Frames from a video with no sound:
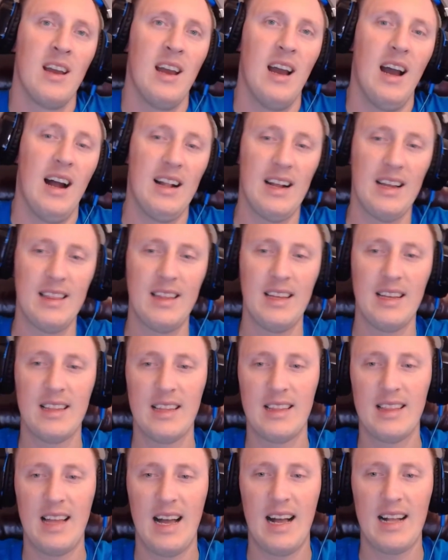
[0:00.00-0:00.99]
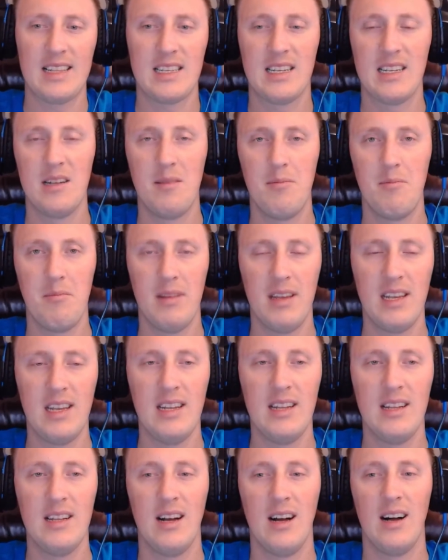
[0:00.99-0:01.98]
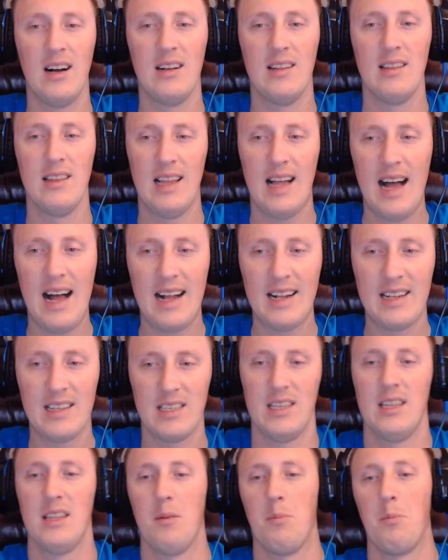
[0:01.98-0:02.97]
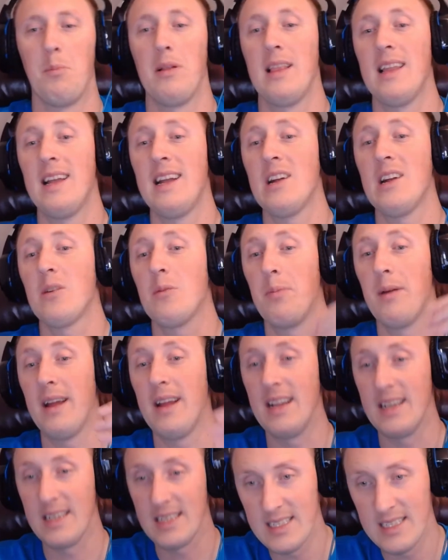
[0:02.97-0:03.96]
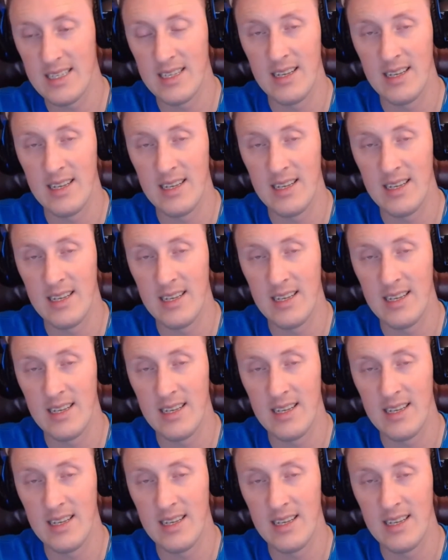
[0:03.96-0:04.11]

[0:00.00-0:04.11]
And I think that that's going to mean a lot to the player base